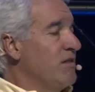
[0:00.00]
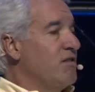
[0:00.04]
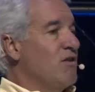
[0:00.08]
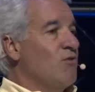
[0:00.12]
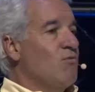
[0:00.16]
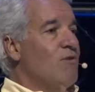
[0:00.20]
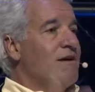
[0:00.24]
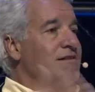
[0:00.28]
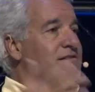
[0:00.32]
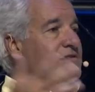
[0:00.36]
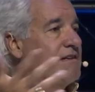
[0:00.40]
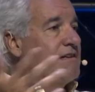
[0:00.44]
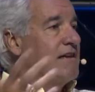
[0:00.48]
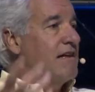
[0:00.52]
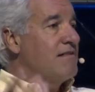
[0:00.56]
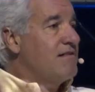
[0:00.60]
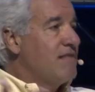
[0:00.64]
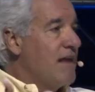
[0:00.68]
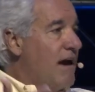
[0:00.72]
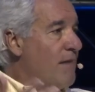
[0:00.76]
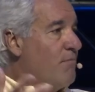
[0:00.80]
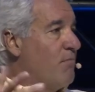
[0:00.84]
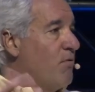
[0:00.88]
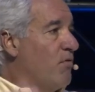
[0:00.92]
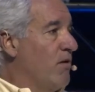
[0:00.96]
But there wasn't,
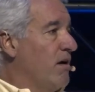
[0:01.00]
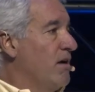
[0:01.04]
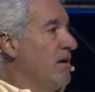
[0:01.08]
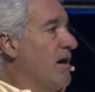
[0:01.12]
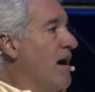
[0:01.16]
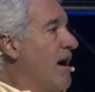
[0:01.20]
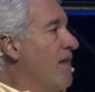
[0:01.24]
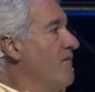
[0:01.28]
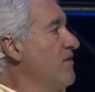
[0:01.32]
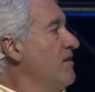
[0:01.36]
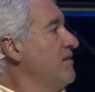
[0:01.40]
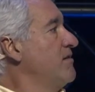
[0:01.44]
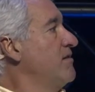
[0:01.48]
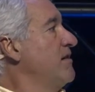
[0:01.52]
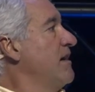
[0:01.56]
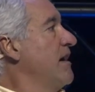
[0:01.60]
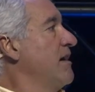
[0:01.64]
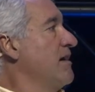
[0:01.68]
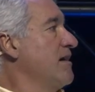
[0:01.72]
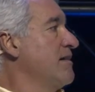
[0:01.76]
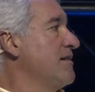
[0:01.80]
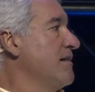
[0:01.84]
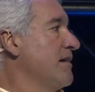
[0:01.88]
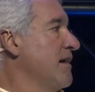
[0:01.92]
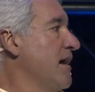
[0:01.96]
at that point, obviously,
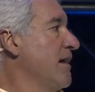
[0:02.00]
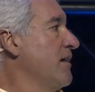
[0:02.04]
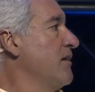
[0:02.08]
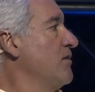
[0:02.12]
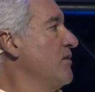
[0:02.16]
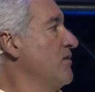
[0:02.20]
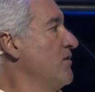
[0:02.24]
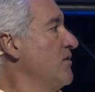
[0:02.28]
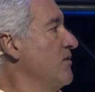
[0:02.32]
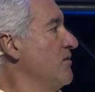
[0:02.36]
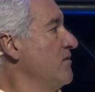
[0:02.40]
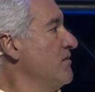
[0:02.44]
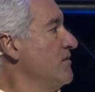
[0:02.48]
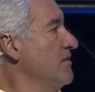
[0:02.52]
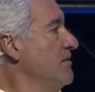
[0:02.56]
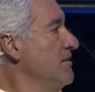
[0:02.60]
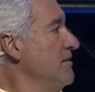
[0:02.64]
anything I could do.